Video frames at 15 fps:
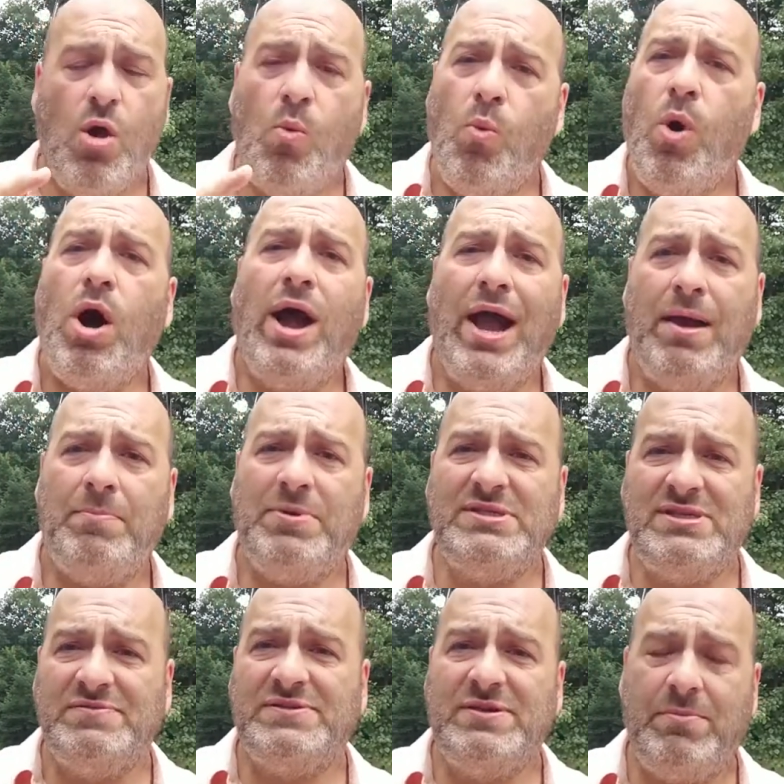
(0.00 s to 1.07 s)
What
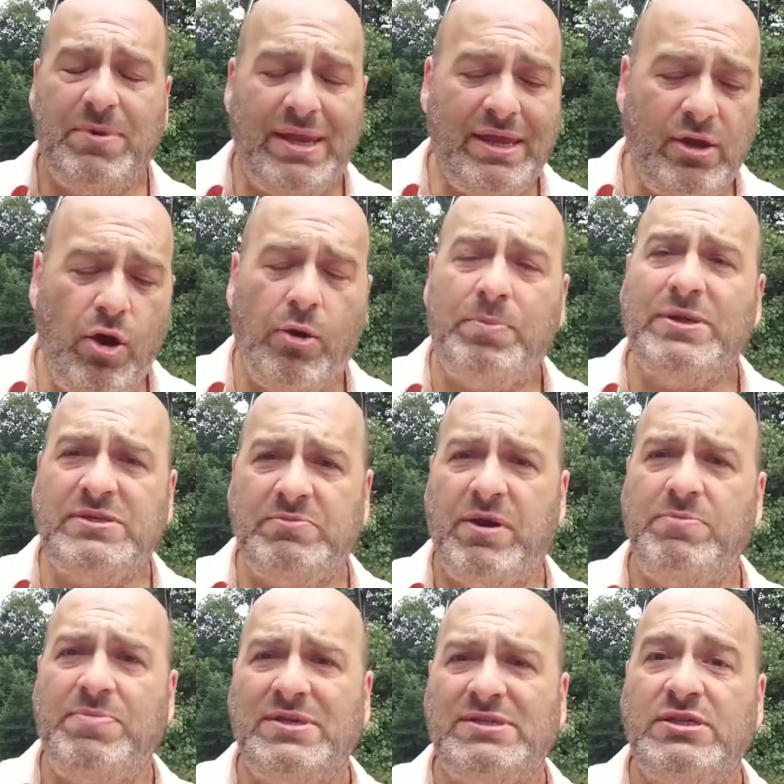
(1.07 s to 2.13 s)
happens if somebody copies
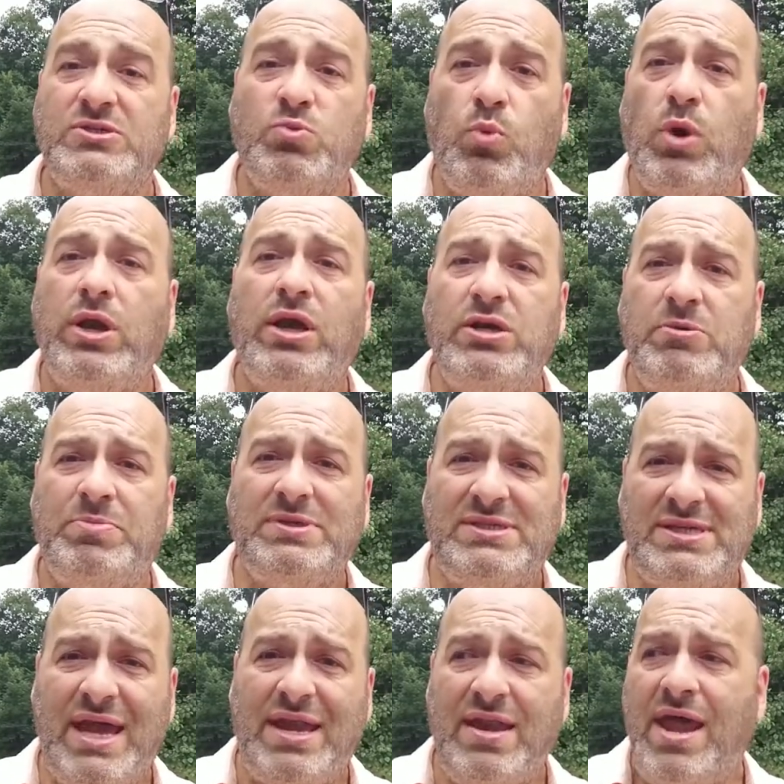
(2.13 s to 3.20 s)
my business
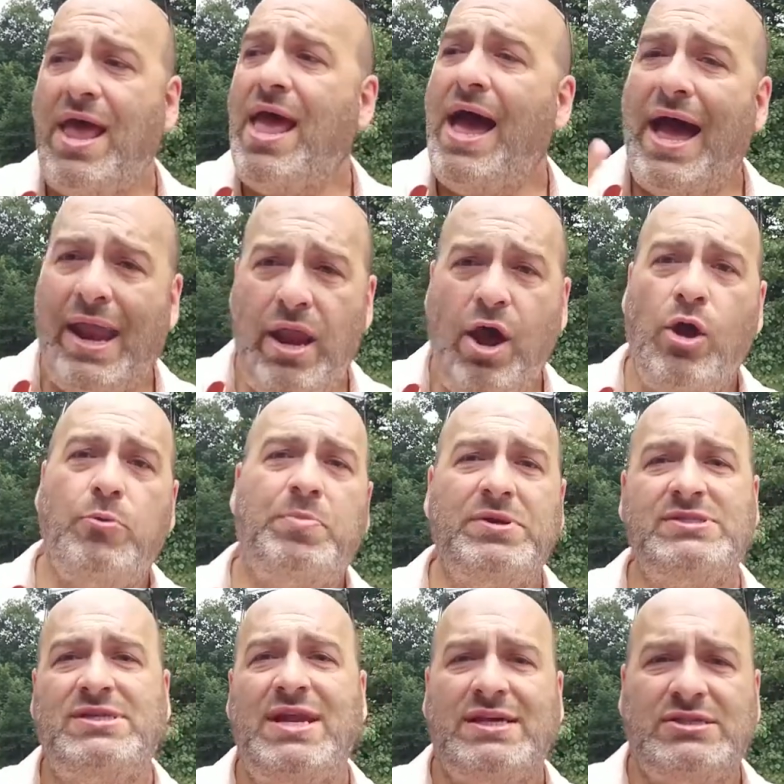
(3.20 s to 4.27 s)
100% and
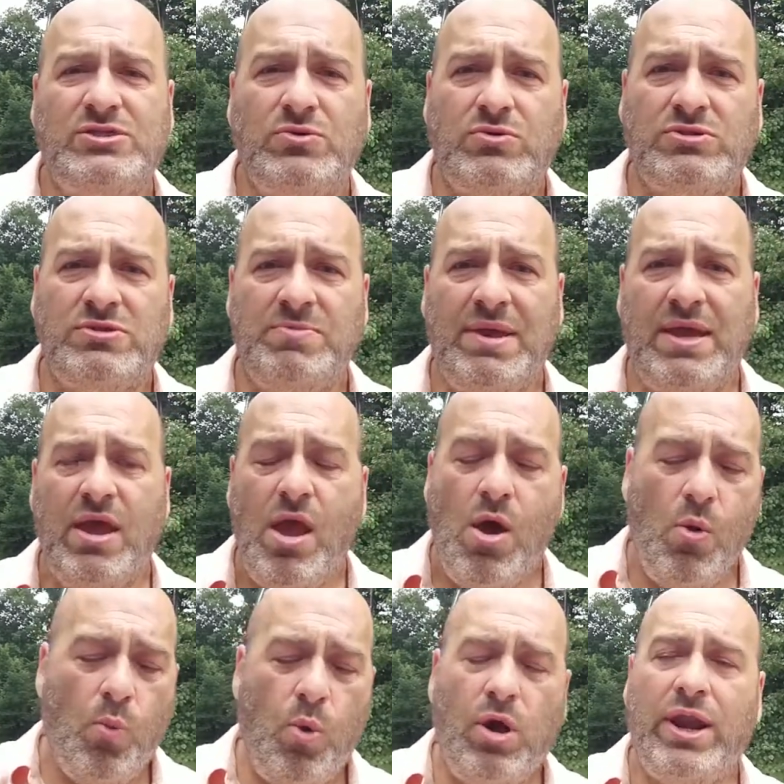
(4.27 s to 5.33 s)
opens next door to me?
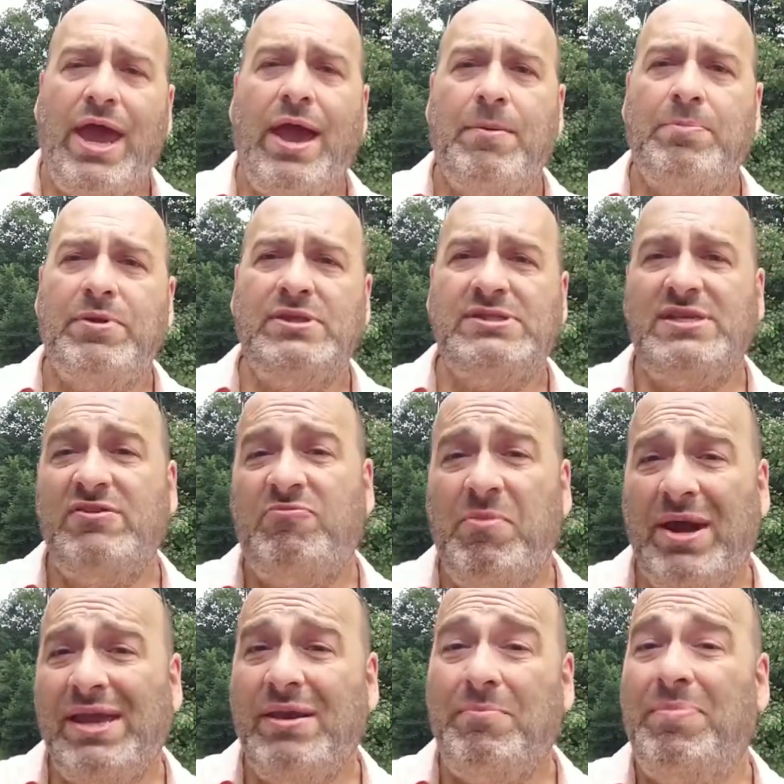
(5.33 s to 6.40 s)
What happens if
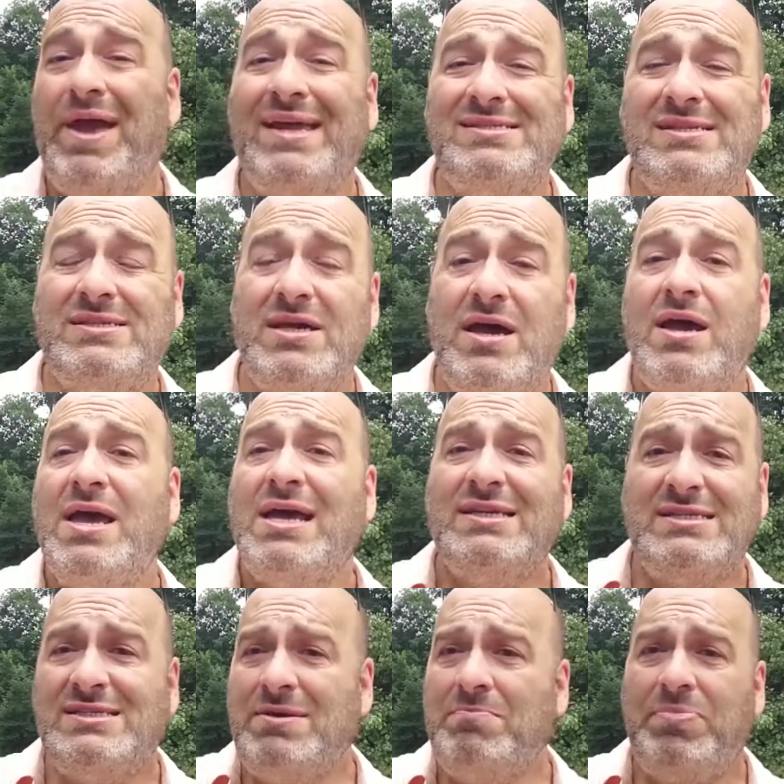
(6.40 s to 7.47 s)
my competitor
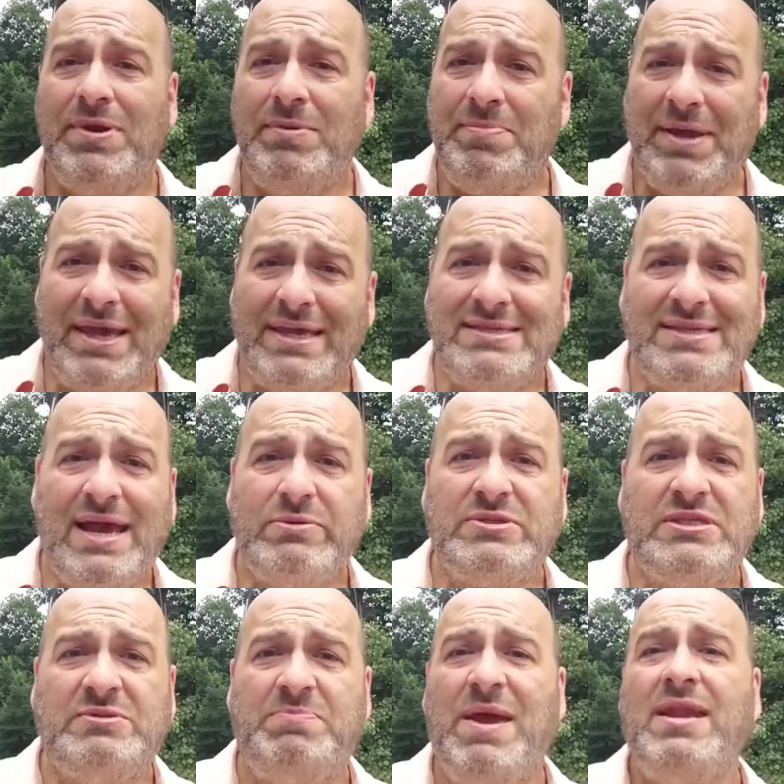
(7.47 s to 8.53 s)
simply begins
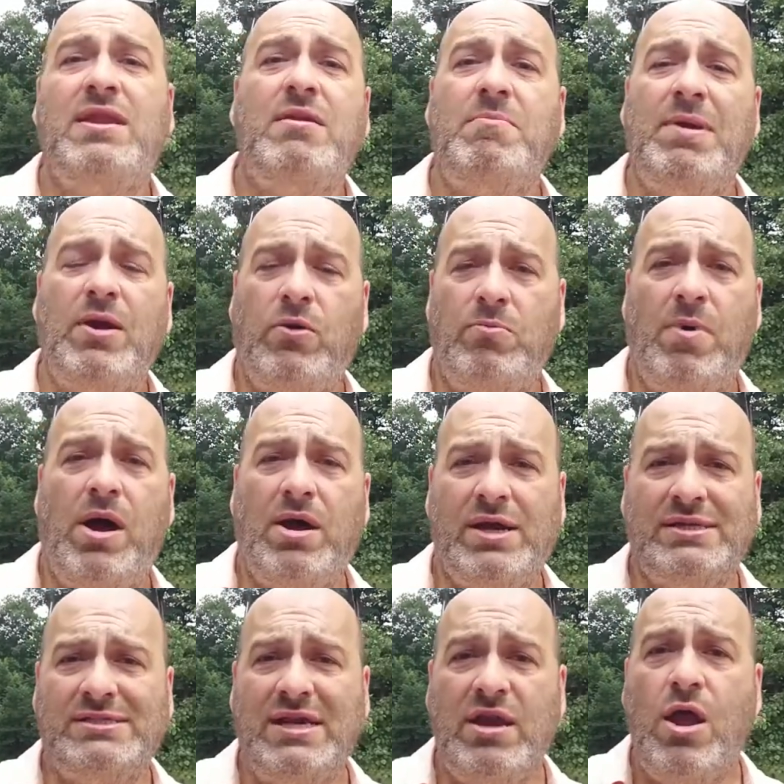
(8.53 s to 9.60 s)
outspending me on
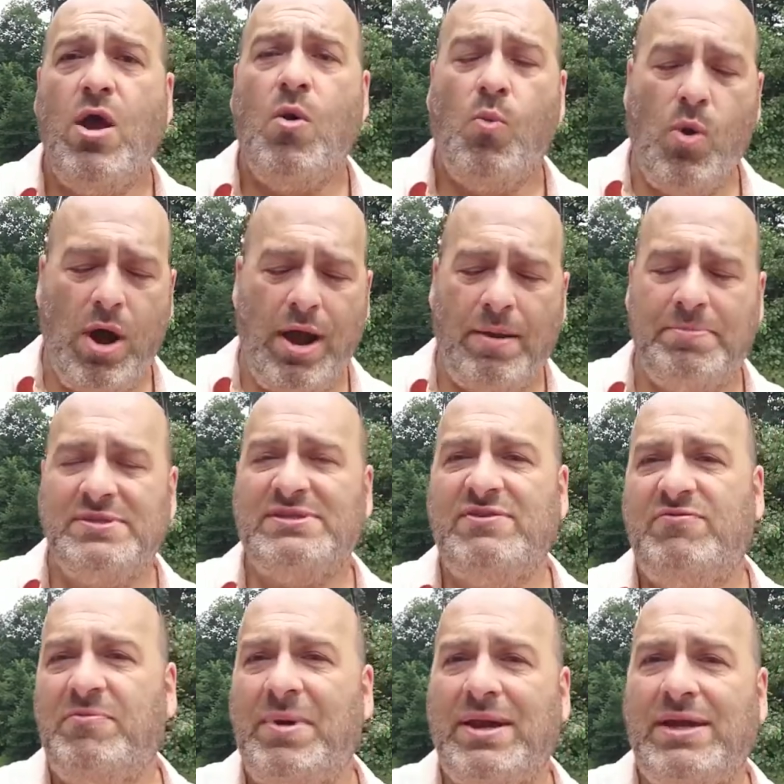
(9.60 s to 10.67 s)
marketing? What happens
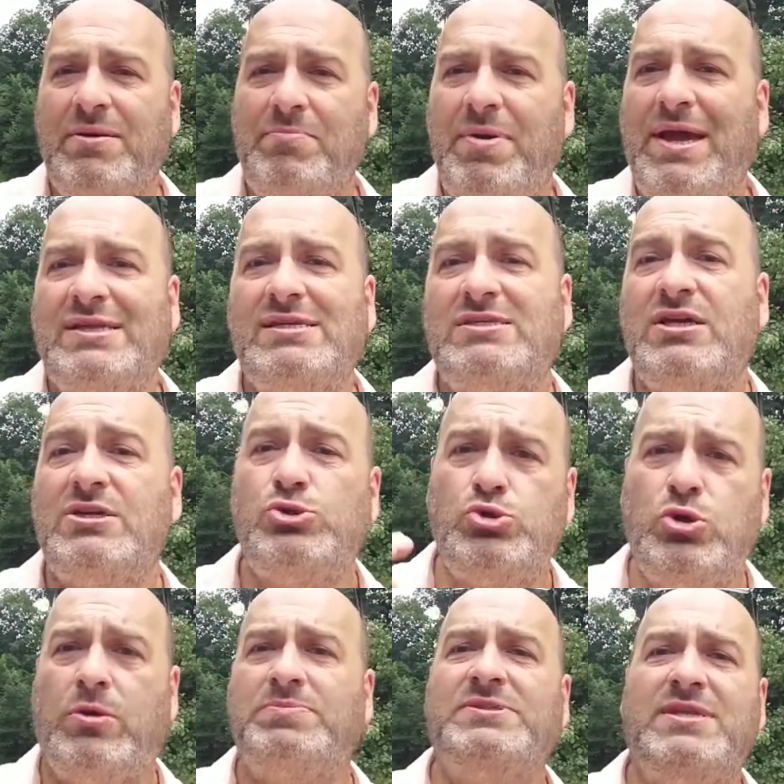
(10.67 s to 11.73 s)
if my competitor
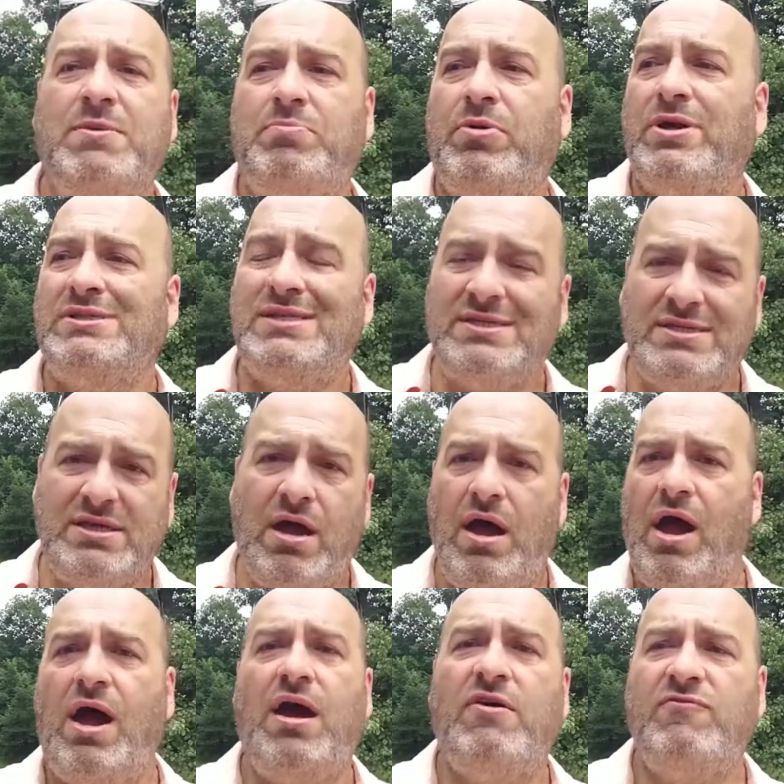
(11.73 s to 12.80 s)
drops their prices to
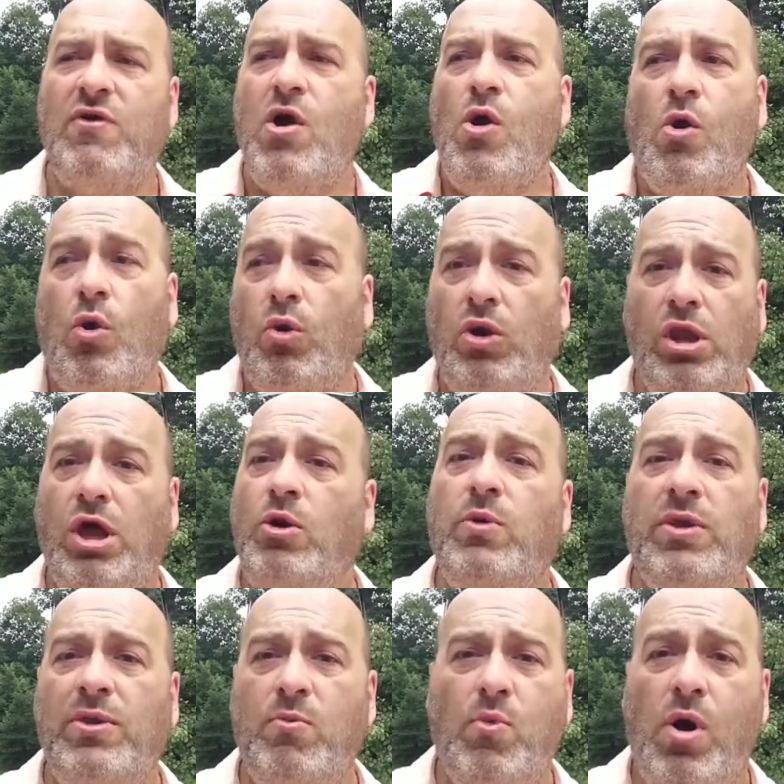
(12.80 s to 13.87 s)
half or
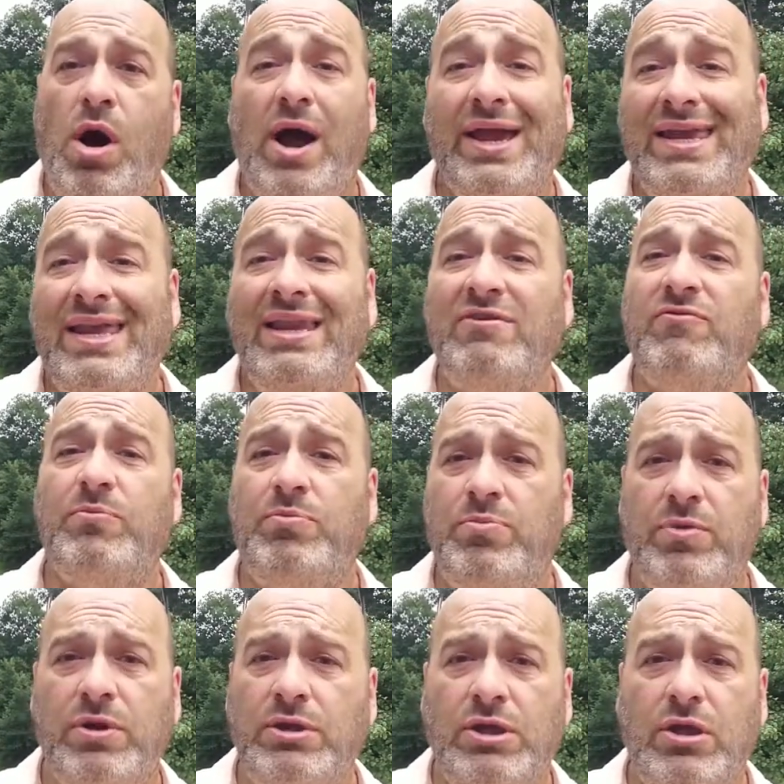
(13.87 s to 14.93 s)
lower than what I can even,
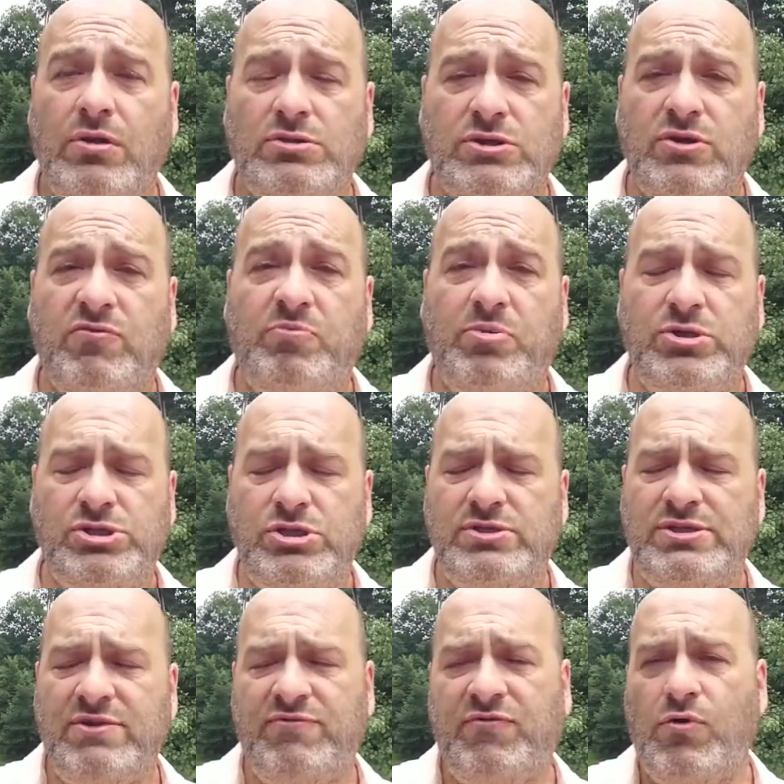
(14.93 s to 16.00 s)
you know, sort of
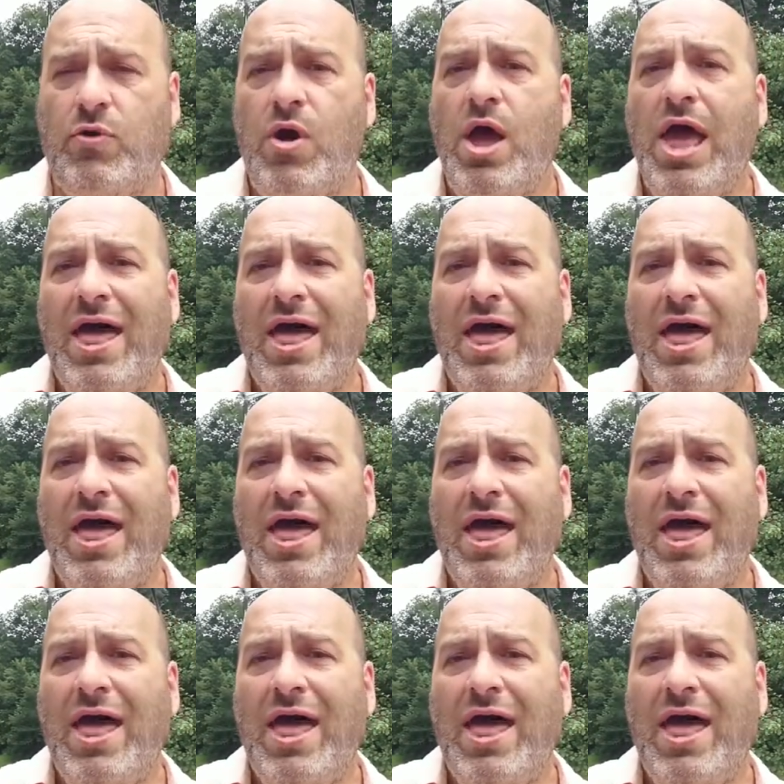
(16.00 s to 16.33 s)
produce it for?